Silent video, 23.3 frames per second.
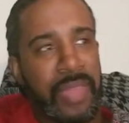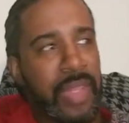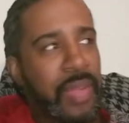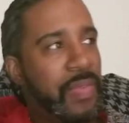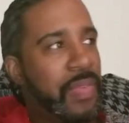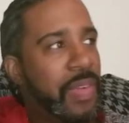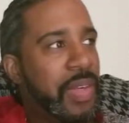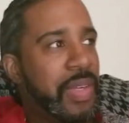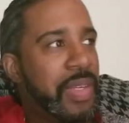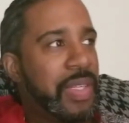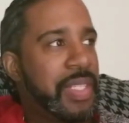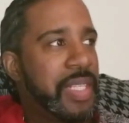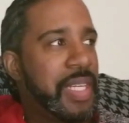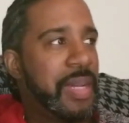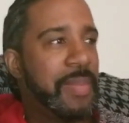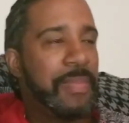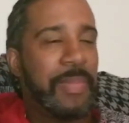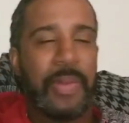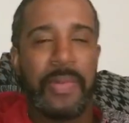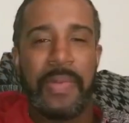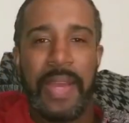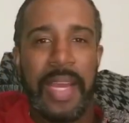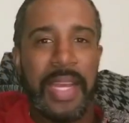for
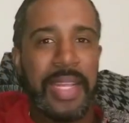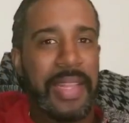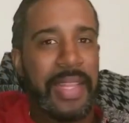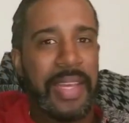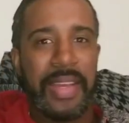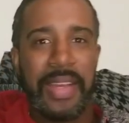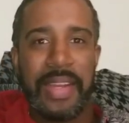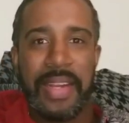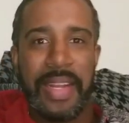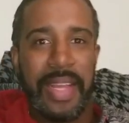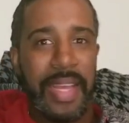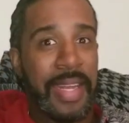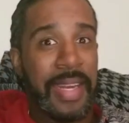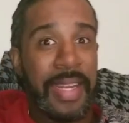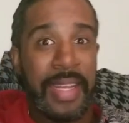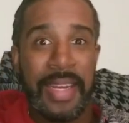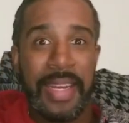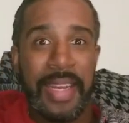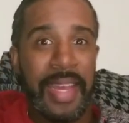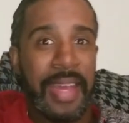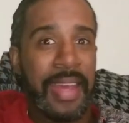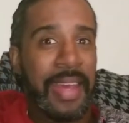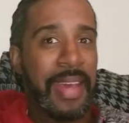example, right there. They did
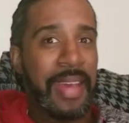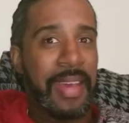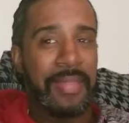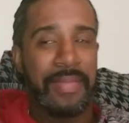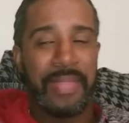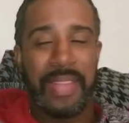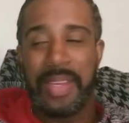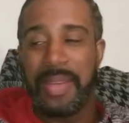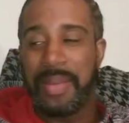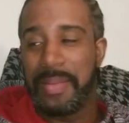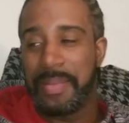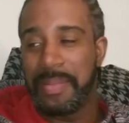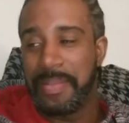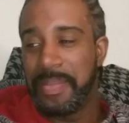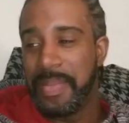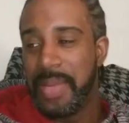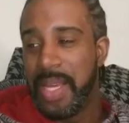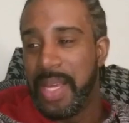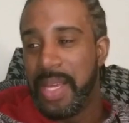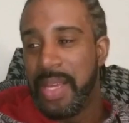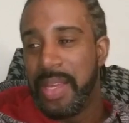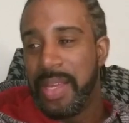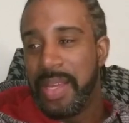not have them.
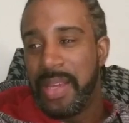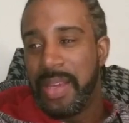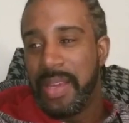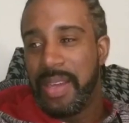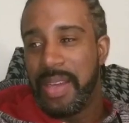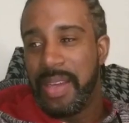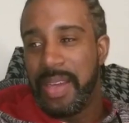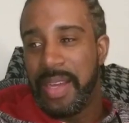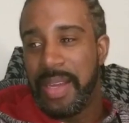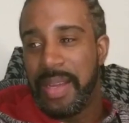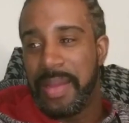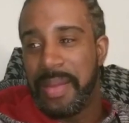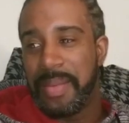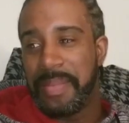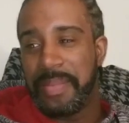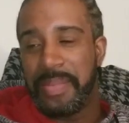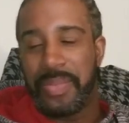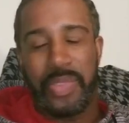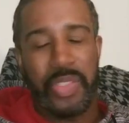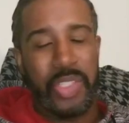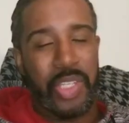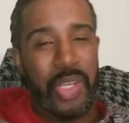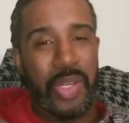All right,
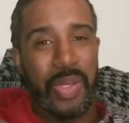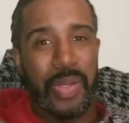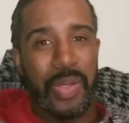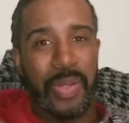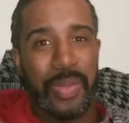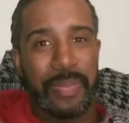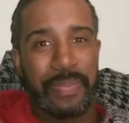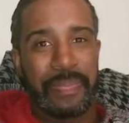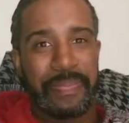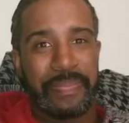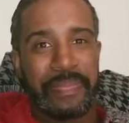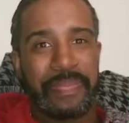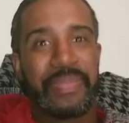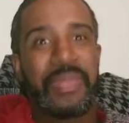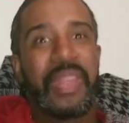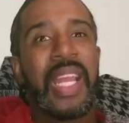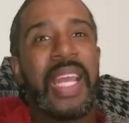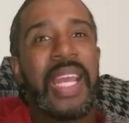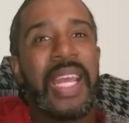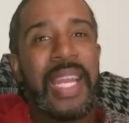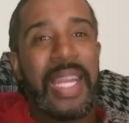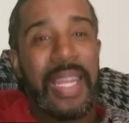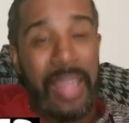so
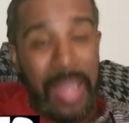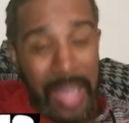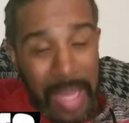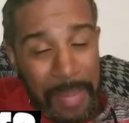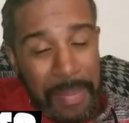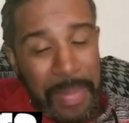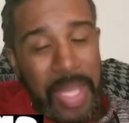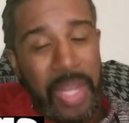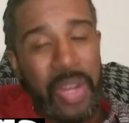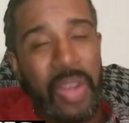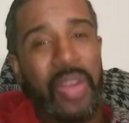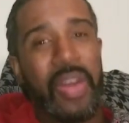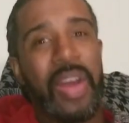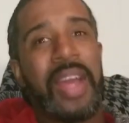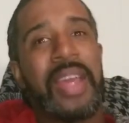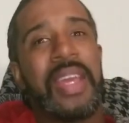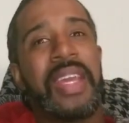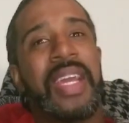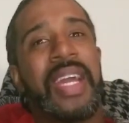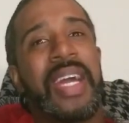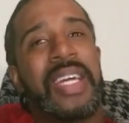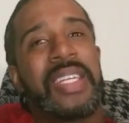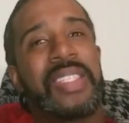let me know how
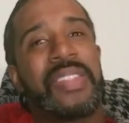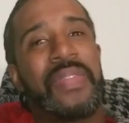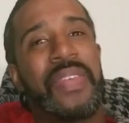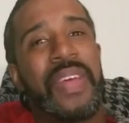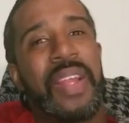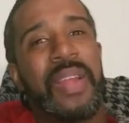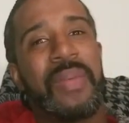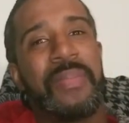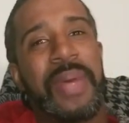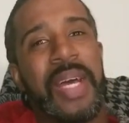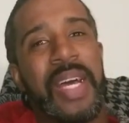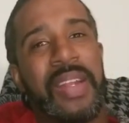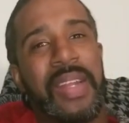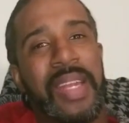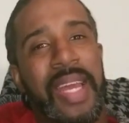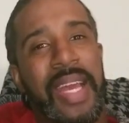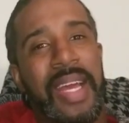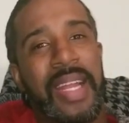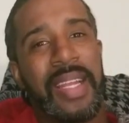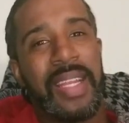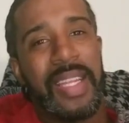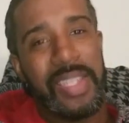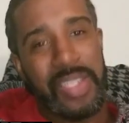you guys feel about
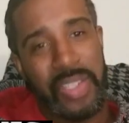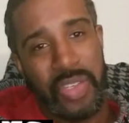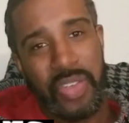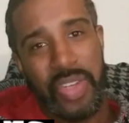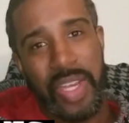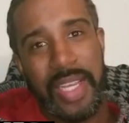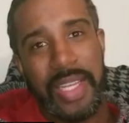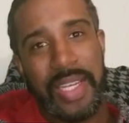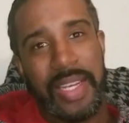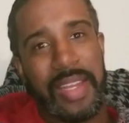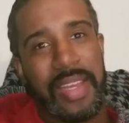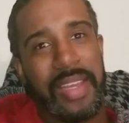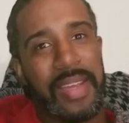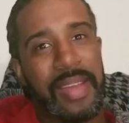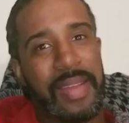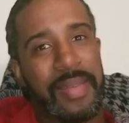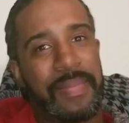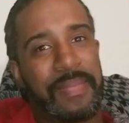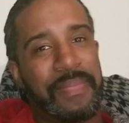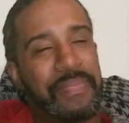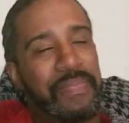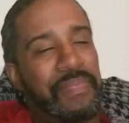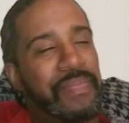that list right
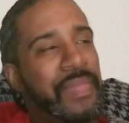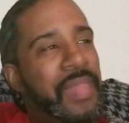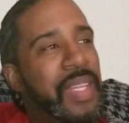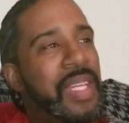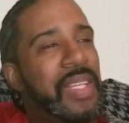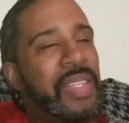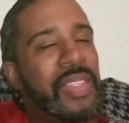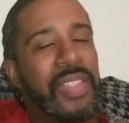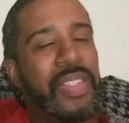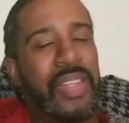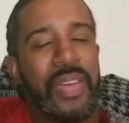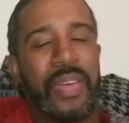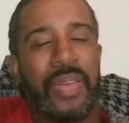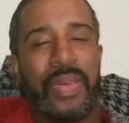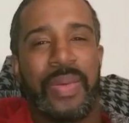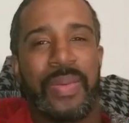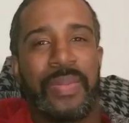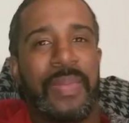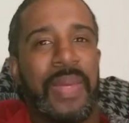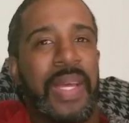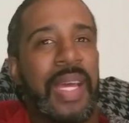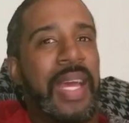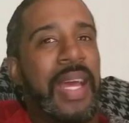there.
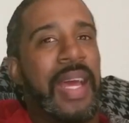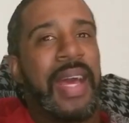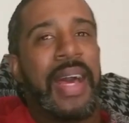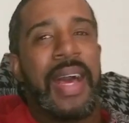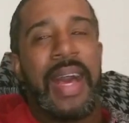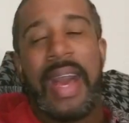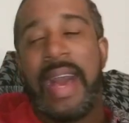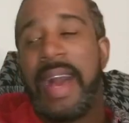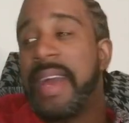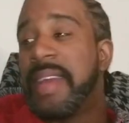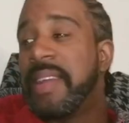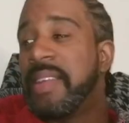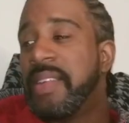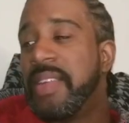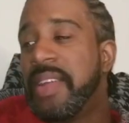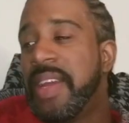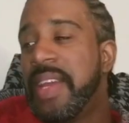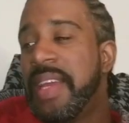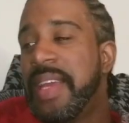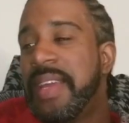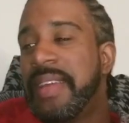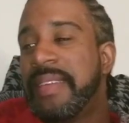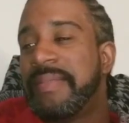So I
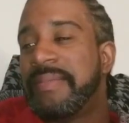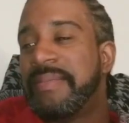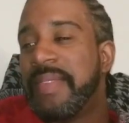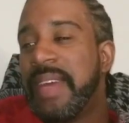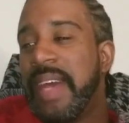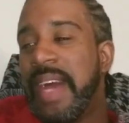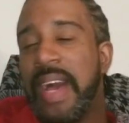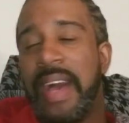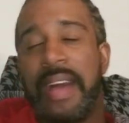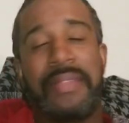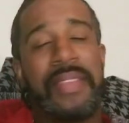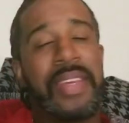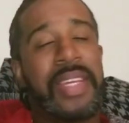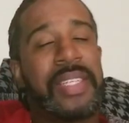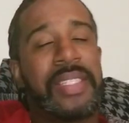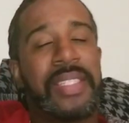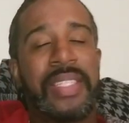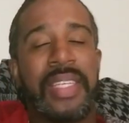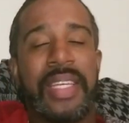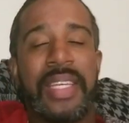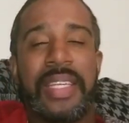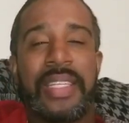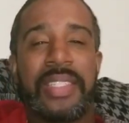agree.
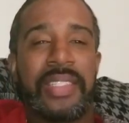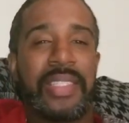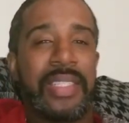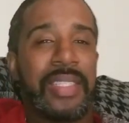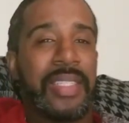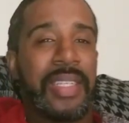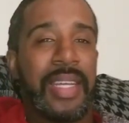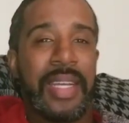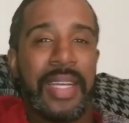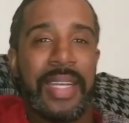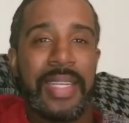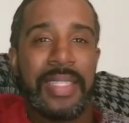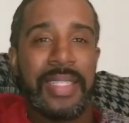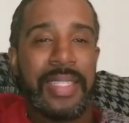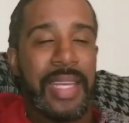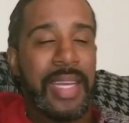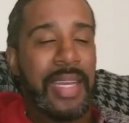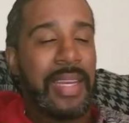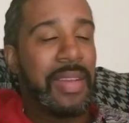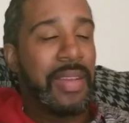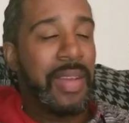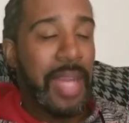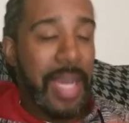Obviously, because just like I
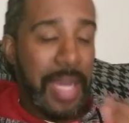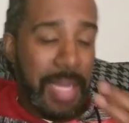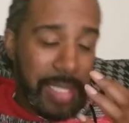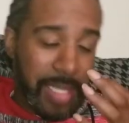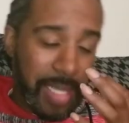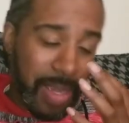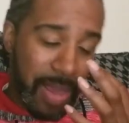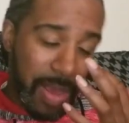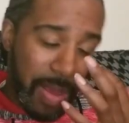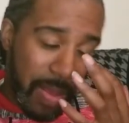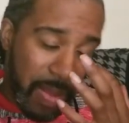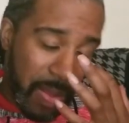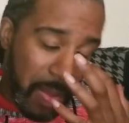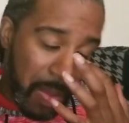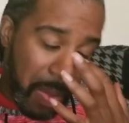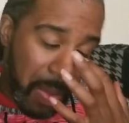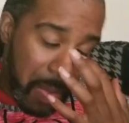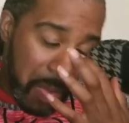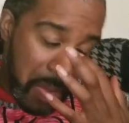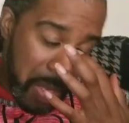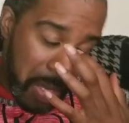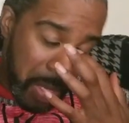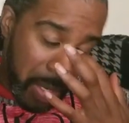said, you guys, how,
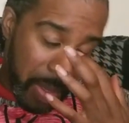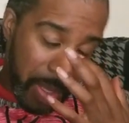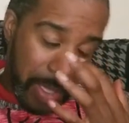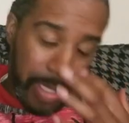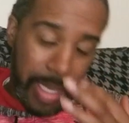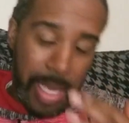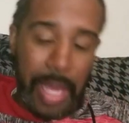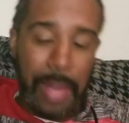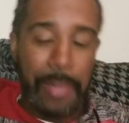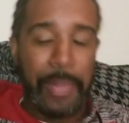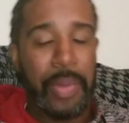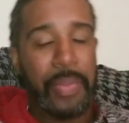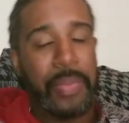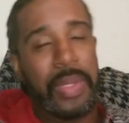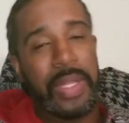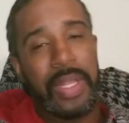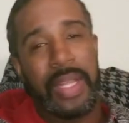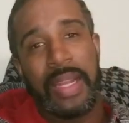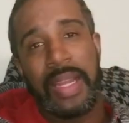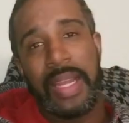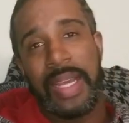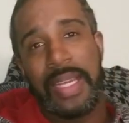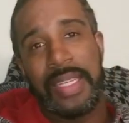you know, I came up with
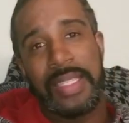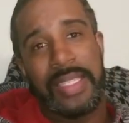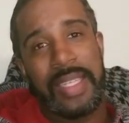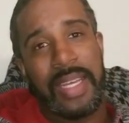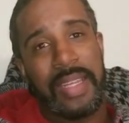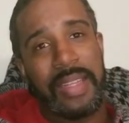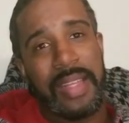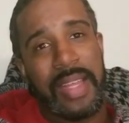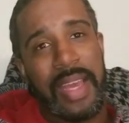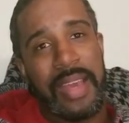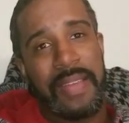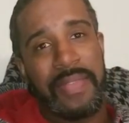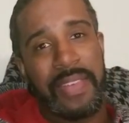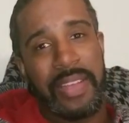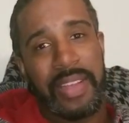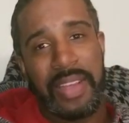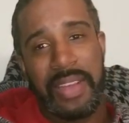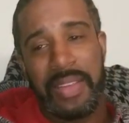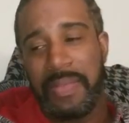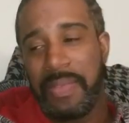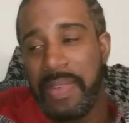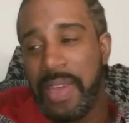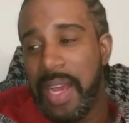a lot of South
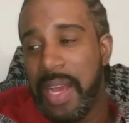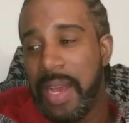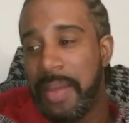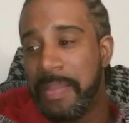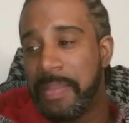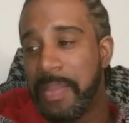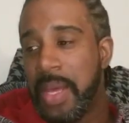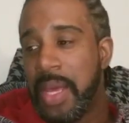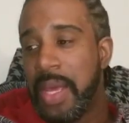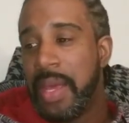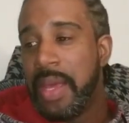African rap.